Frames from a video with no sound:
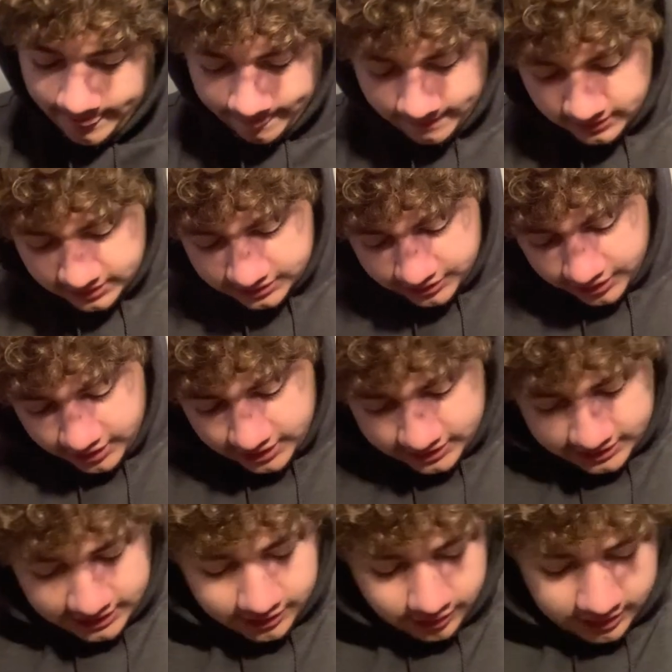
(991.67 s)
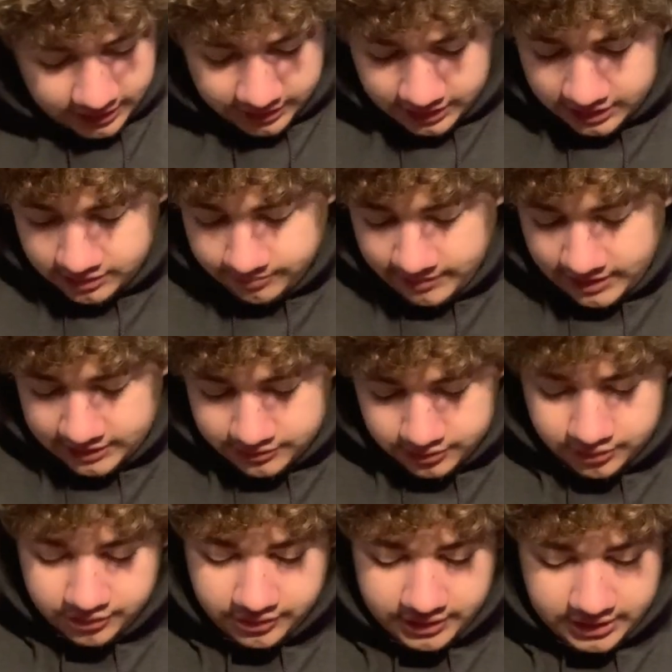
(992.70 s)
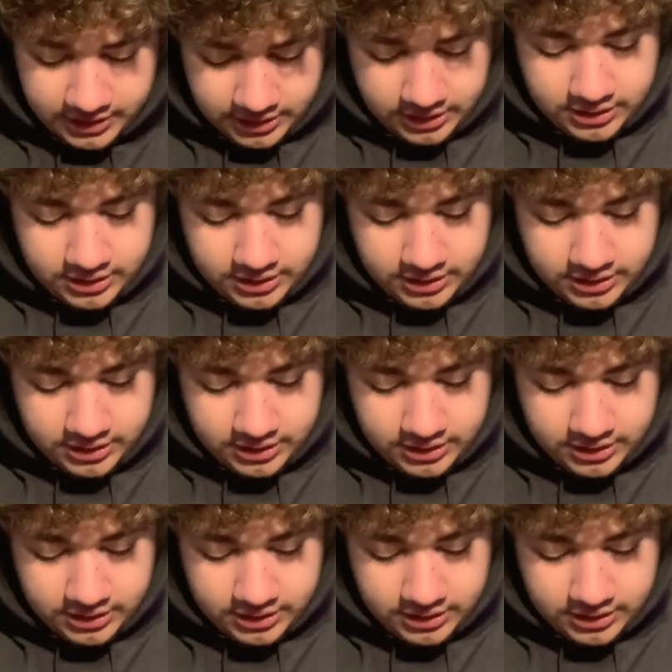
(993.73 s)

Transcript: Just so you guys can get a look at these baits real quick.